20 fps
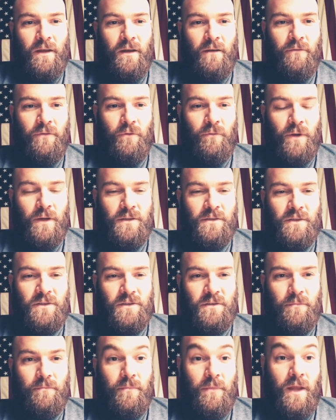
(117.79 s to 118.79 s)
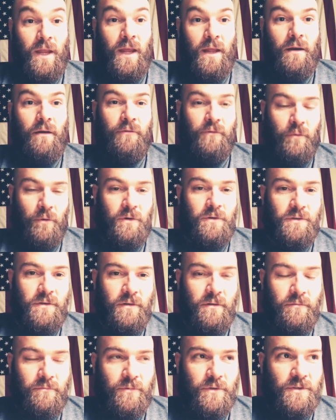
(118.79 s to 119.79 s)
of the racism. And, of course,
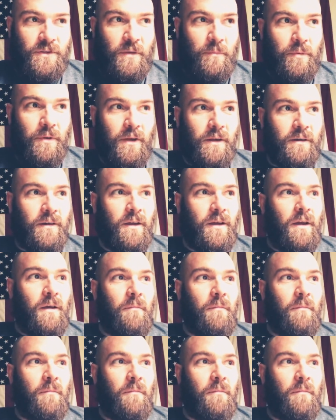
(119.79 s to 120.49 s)
the recipient.